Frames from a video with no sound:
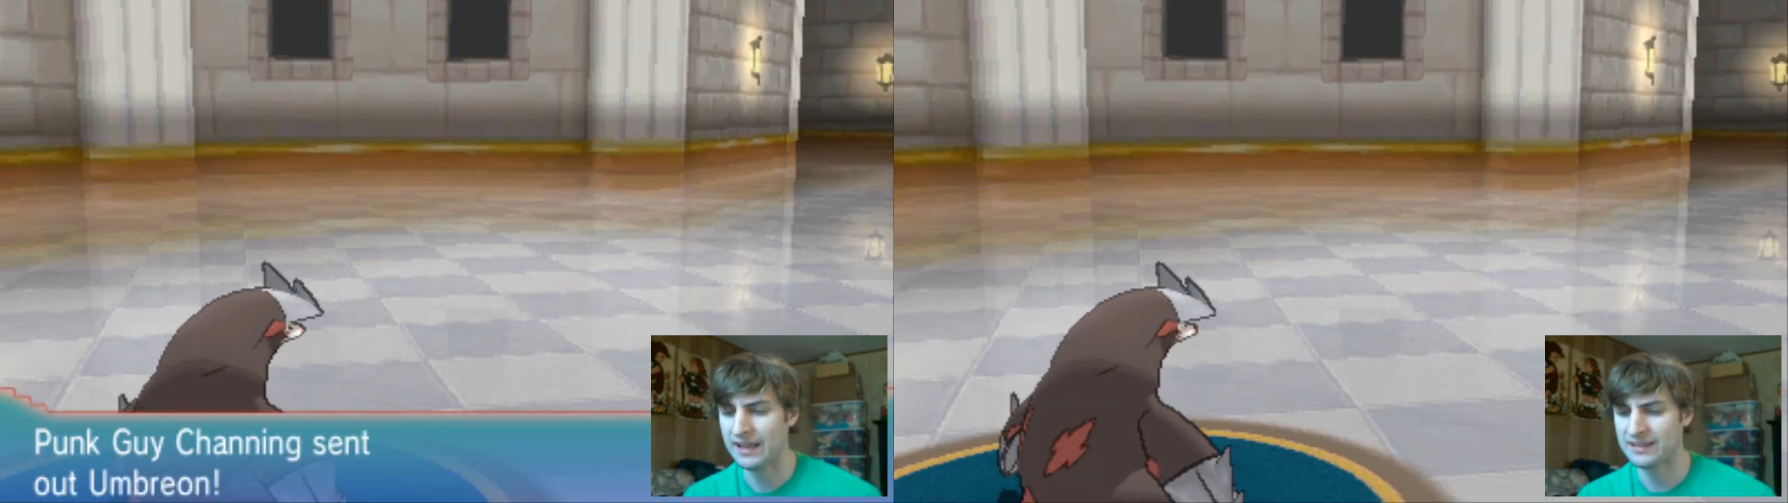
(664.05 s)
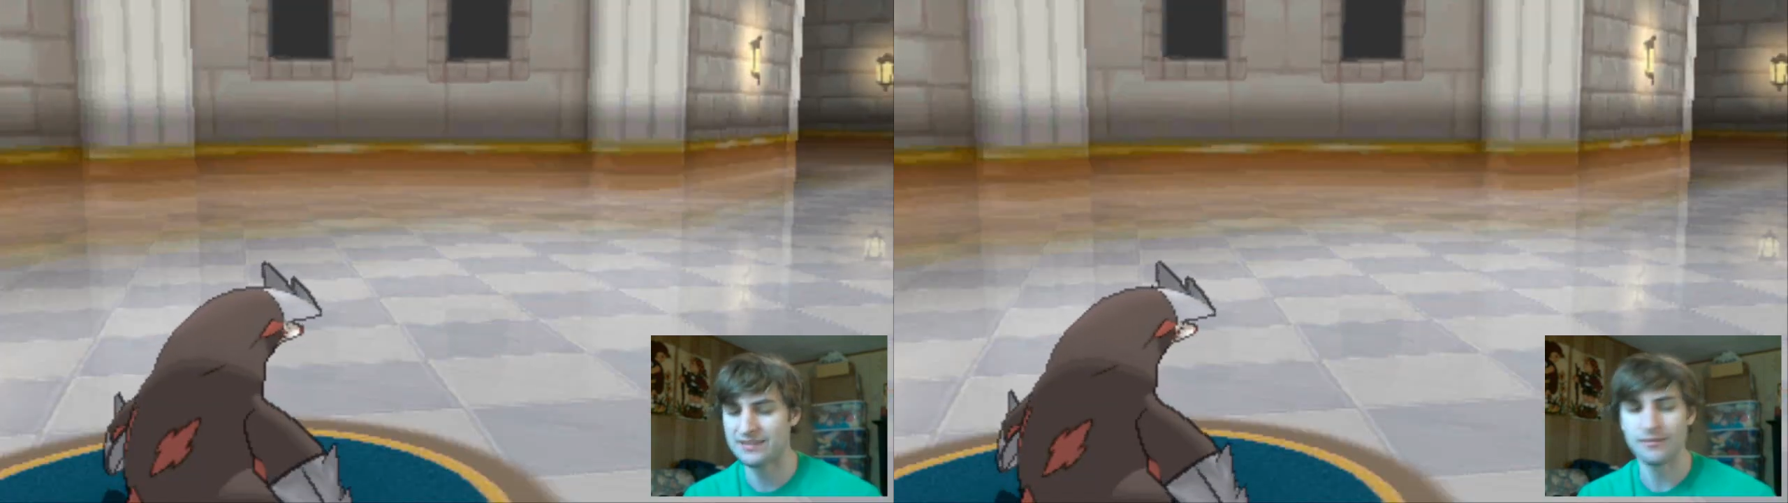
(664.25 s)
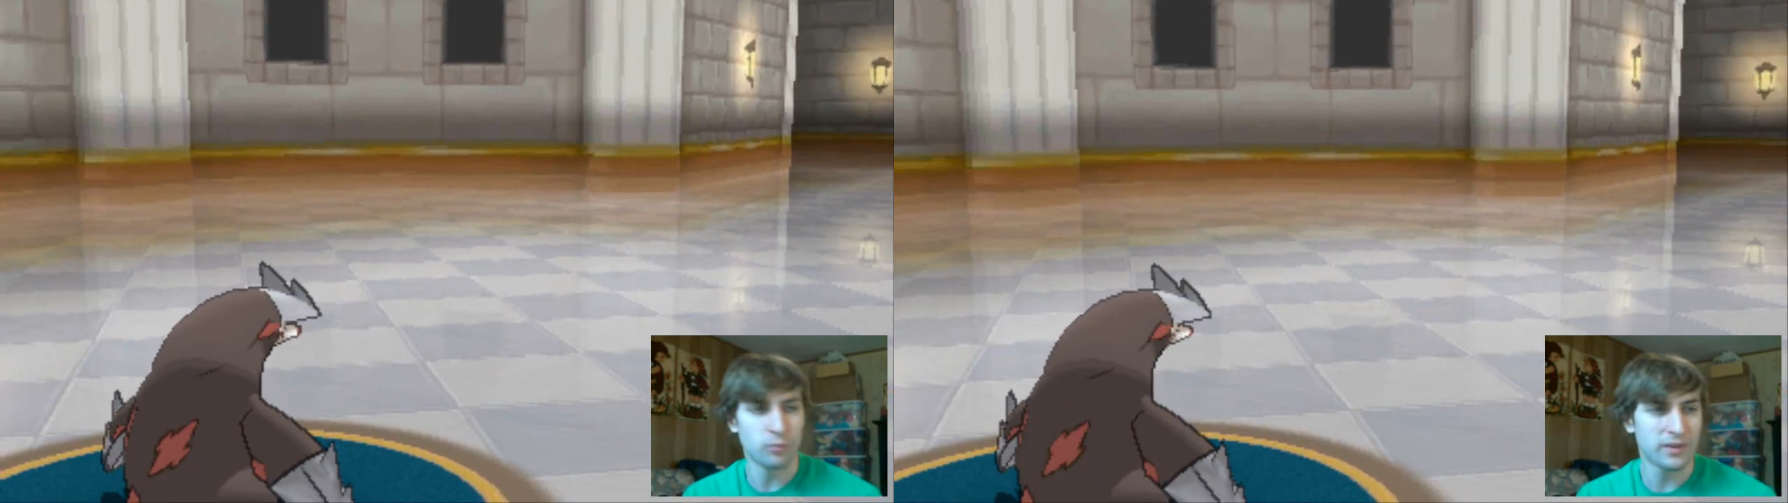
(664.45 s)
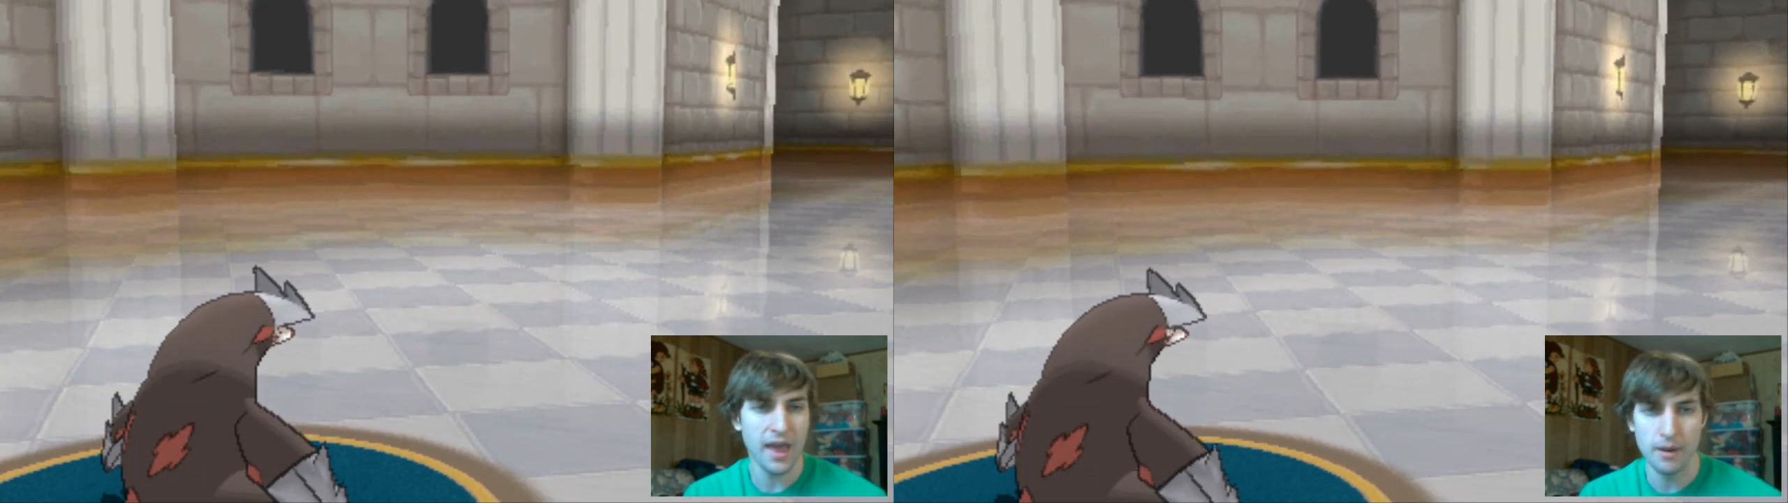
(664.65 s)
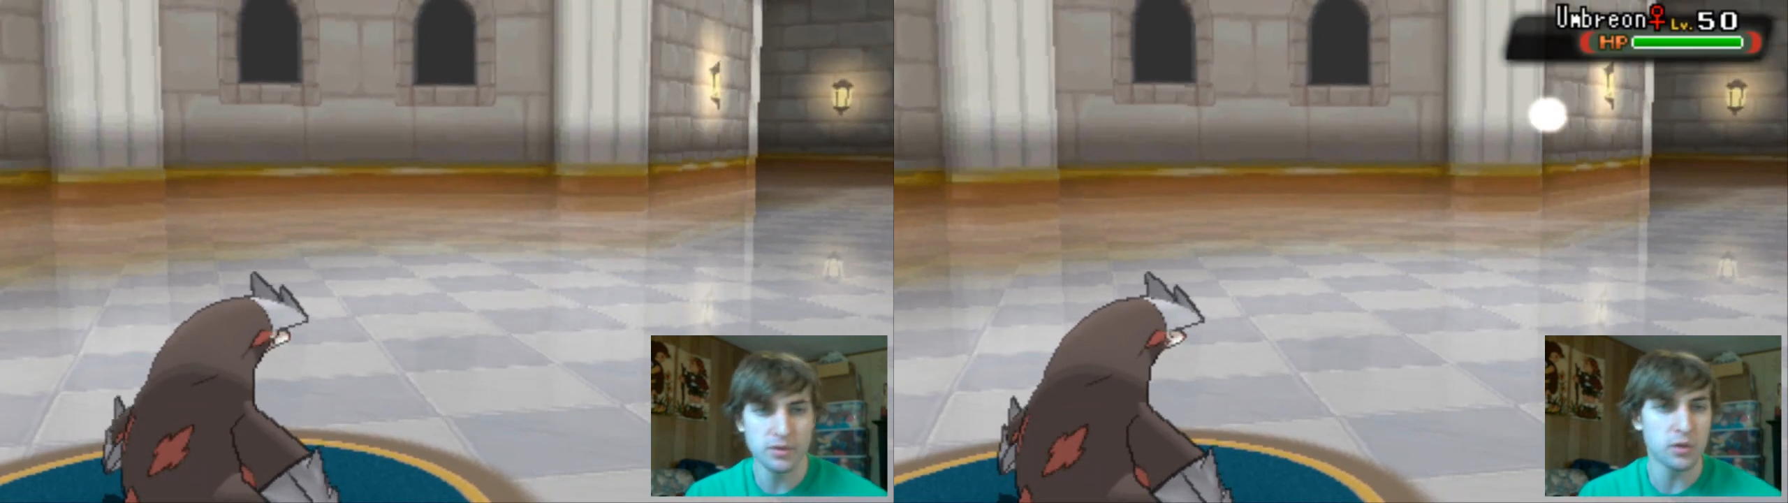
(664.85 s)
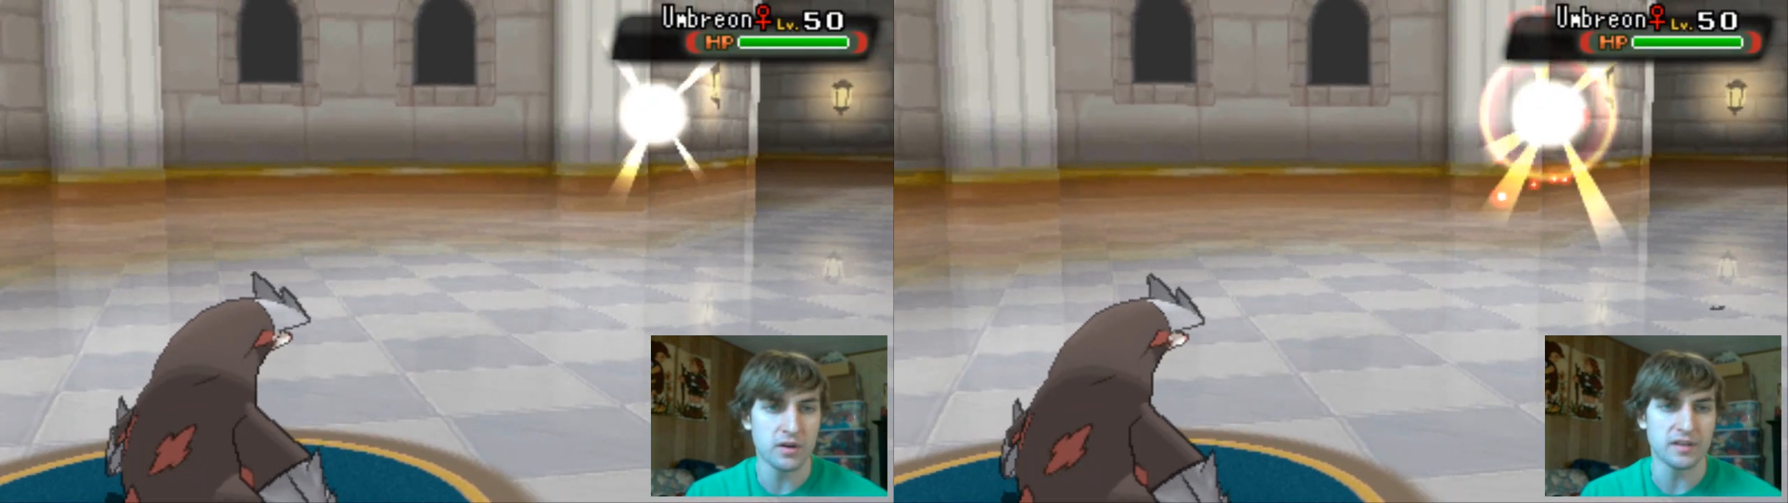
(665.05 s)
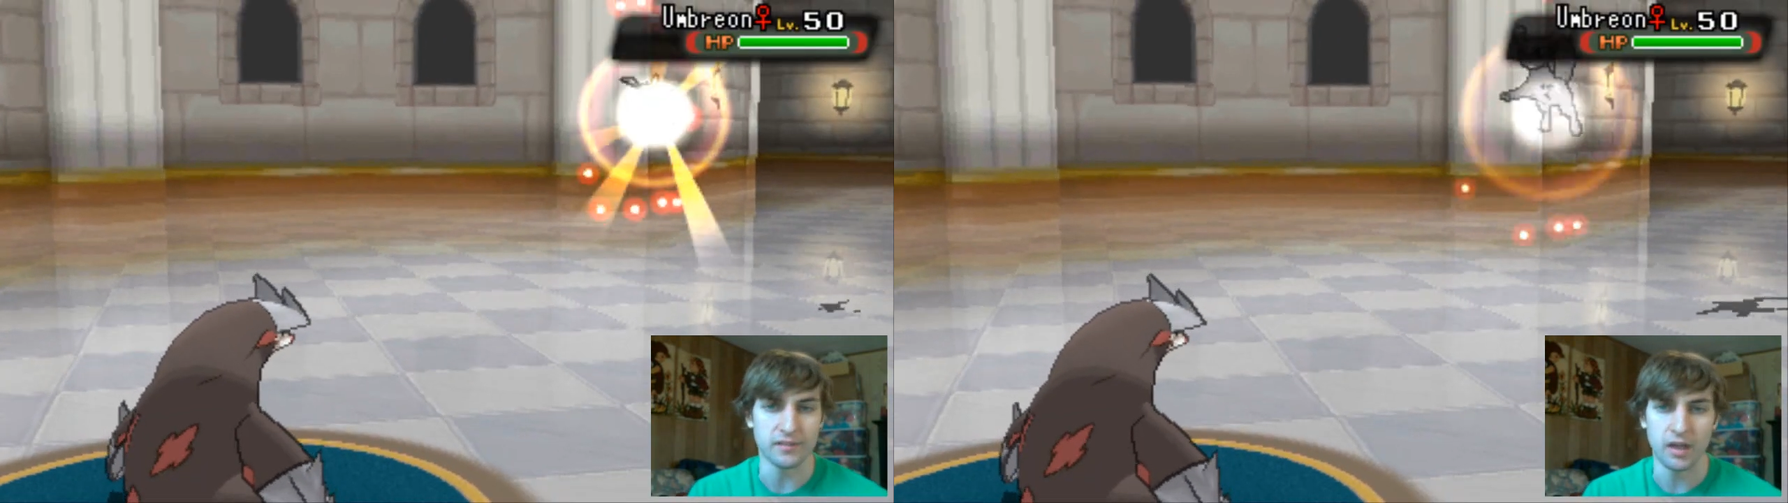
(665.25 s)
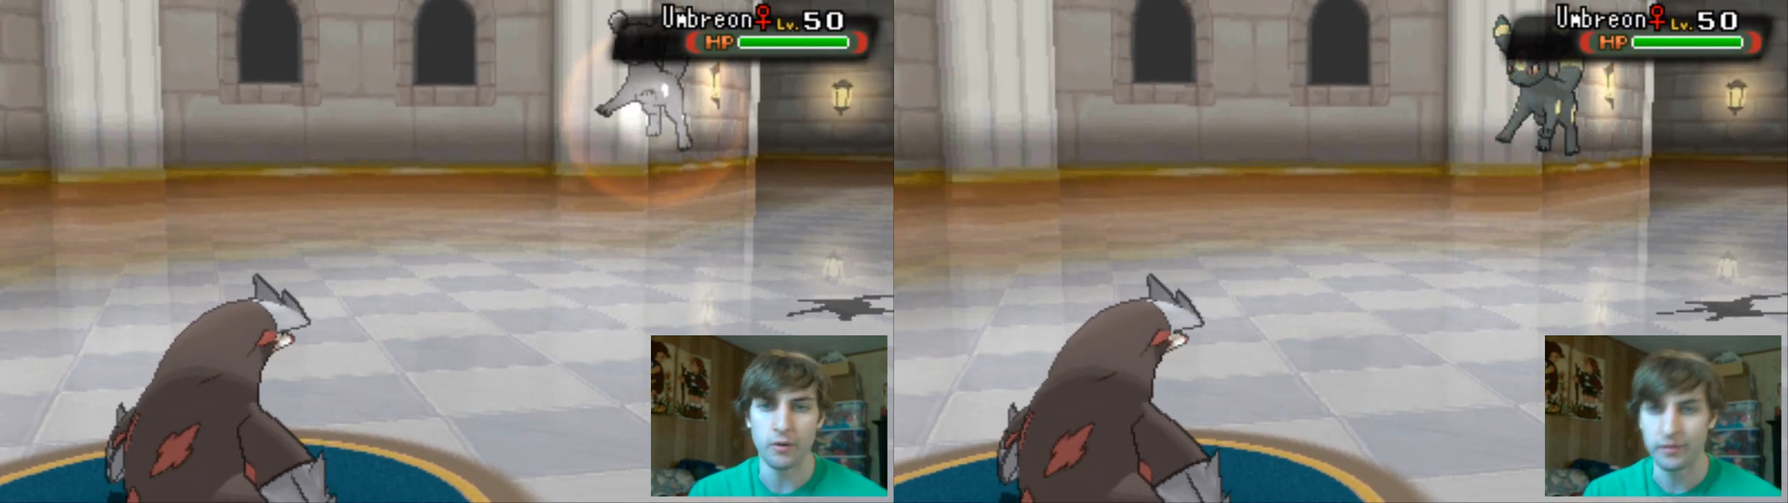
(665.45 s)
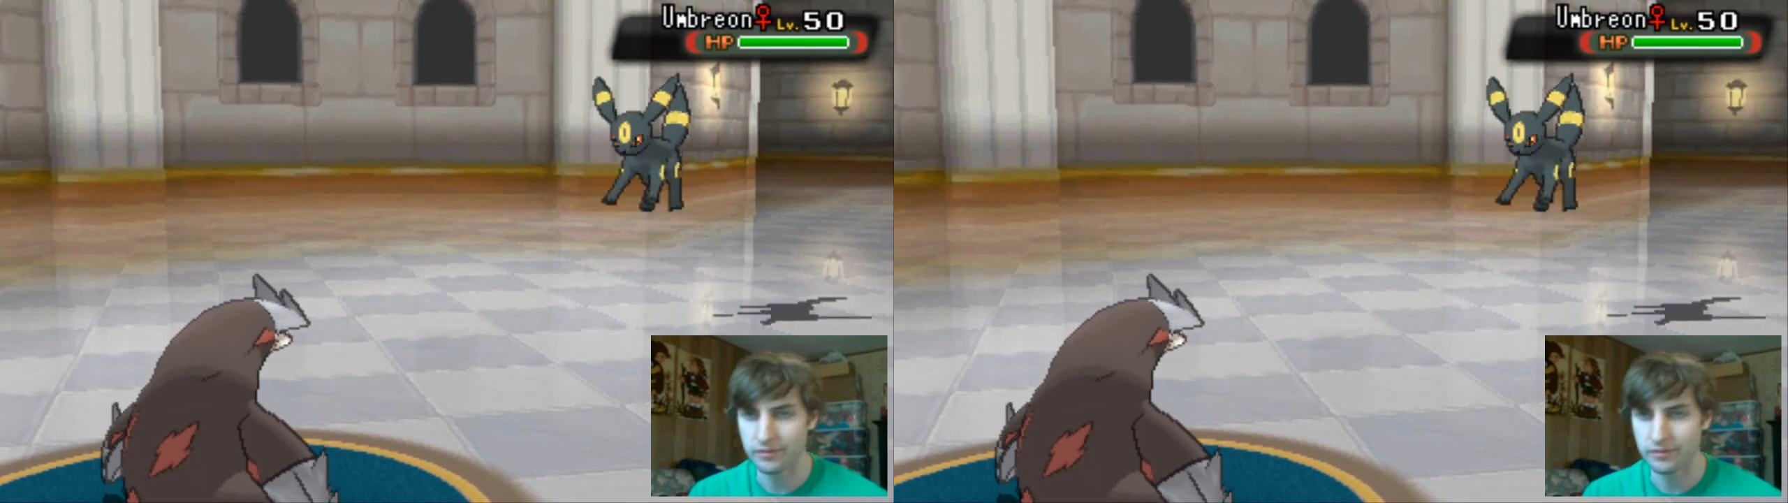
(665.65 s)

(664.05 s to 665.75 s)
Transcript: It's We got immunities going,